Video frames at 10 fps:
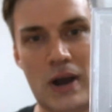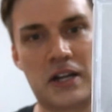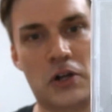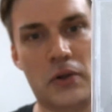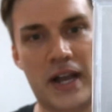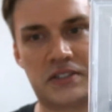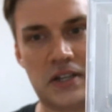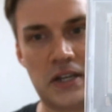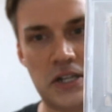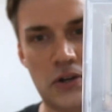collect
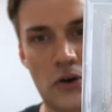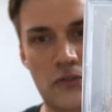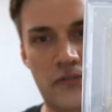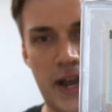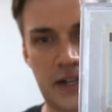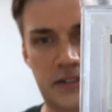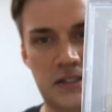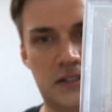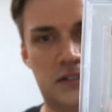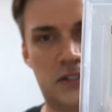Sandy Koufax.
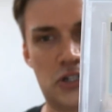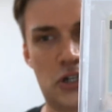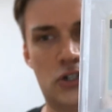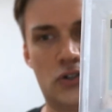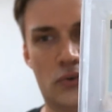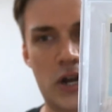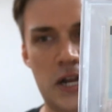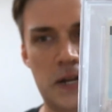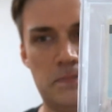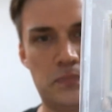This is such a
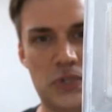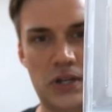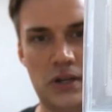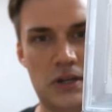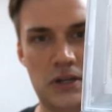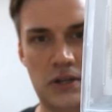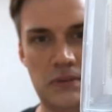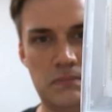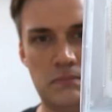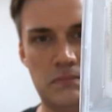great,
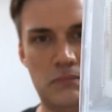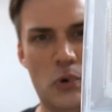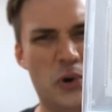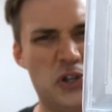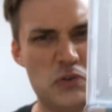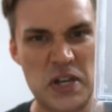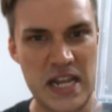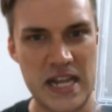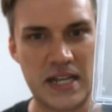more unique